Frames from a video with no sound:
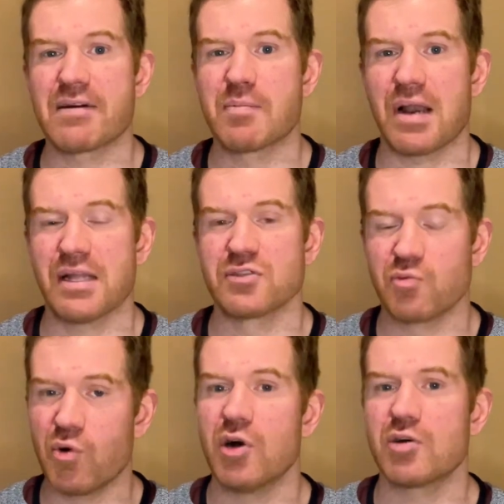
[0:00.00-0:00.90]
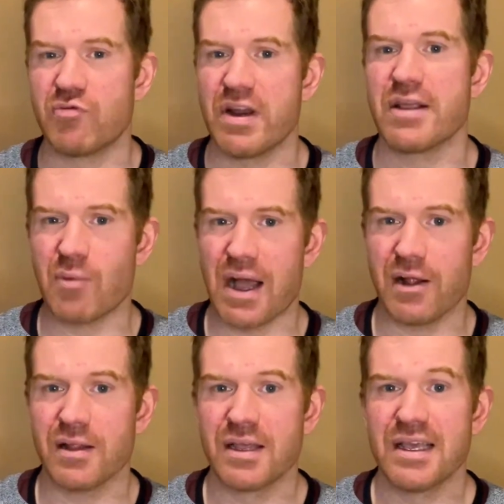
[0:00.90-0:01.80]
plans work really
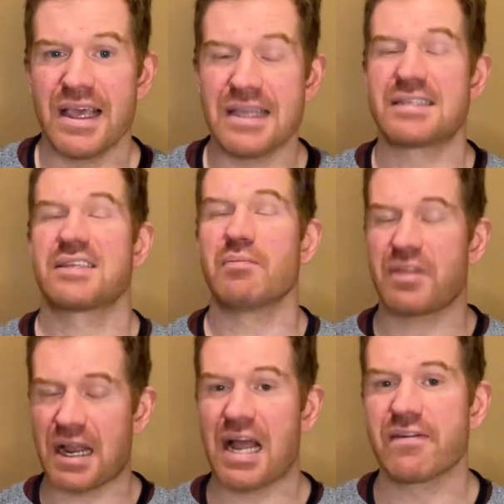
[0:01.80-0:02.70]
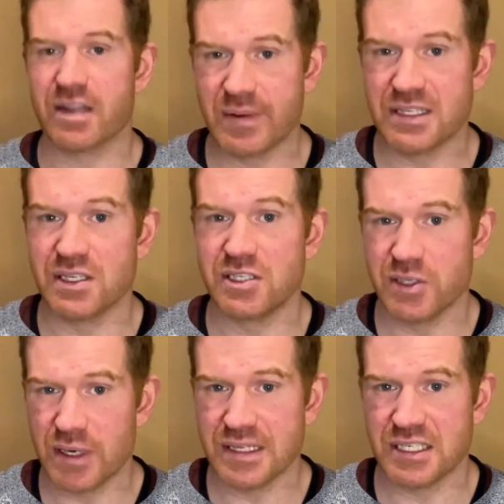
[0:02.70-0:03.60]
well. It is something I have committed to
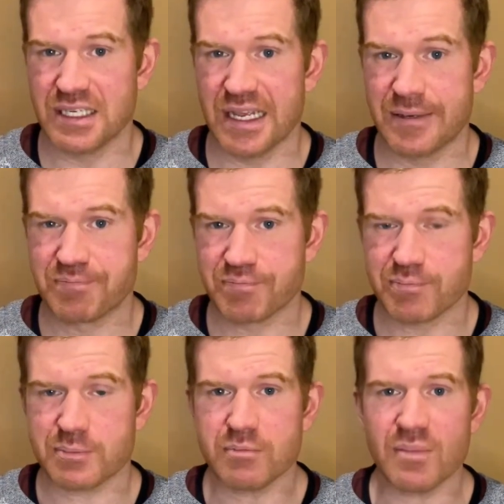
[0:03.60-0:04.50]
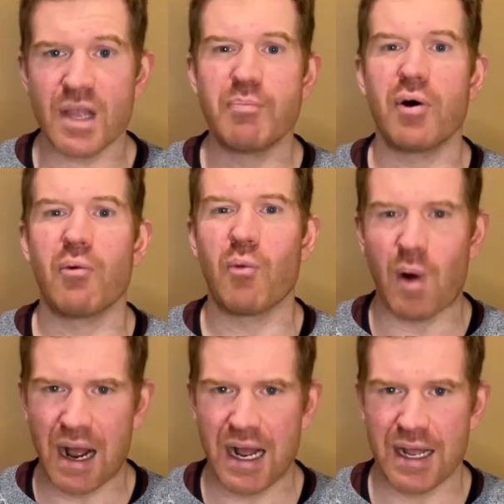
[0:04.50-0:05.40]
doing this year. But
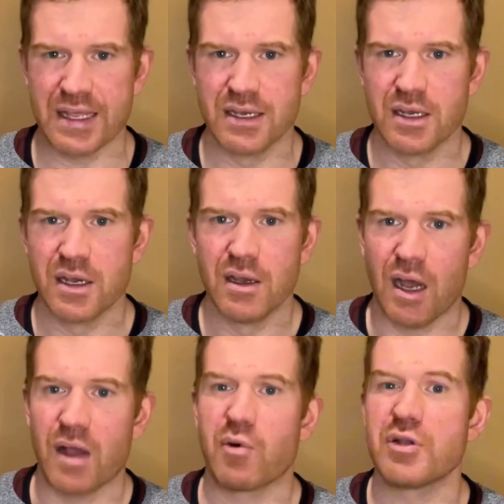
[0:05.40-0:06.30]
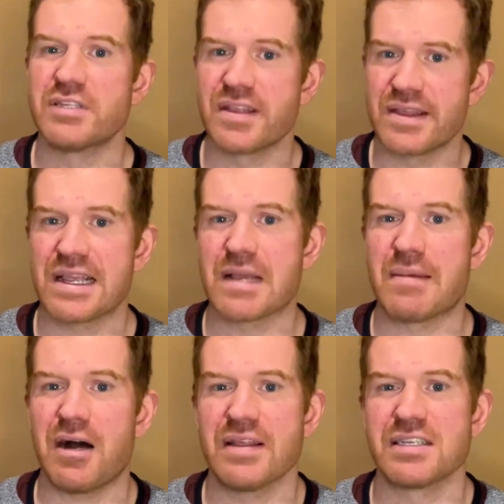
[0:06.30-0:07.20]
why? I want you to think
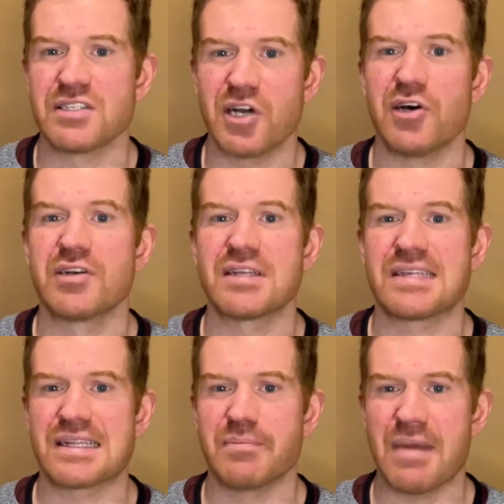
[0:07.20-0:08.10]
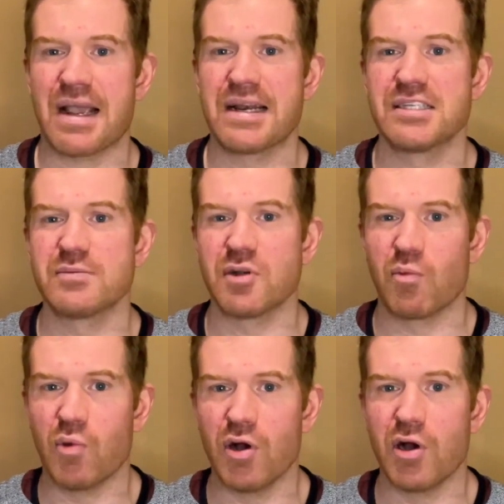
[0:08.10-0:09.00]
about this and to understand the mechanisms at
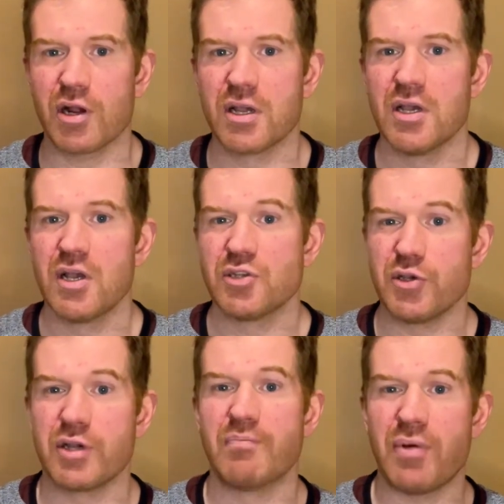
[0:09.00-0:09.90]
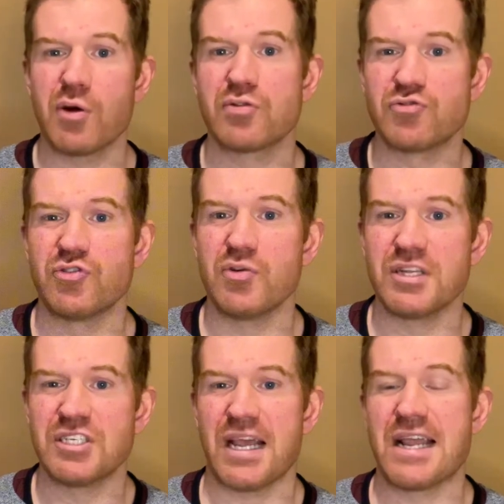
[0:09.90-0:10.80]
work so you can both truly
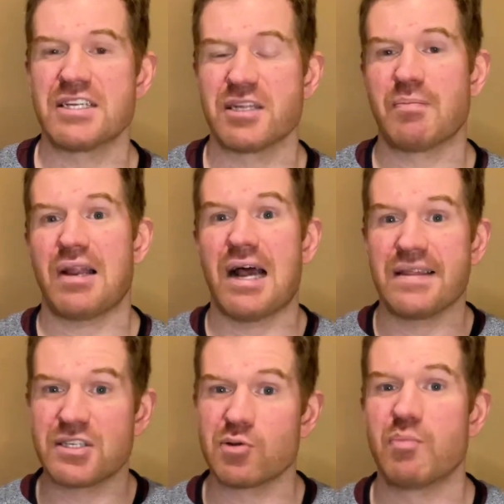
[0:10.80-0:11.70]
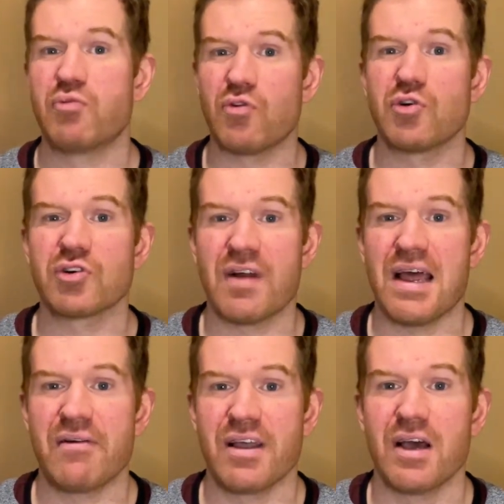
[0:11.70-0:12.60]
change and apply this to a broader
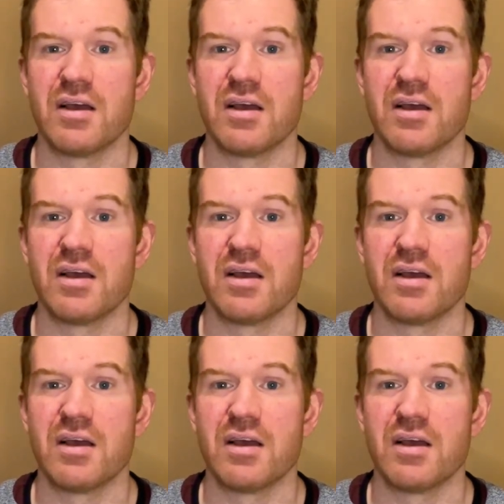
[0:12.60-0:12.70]
area.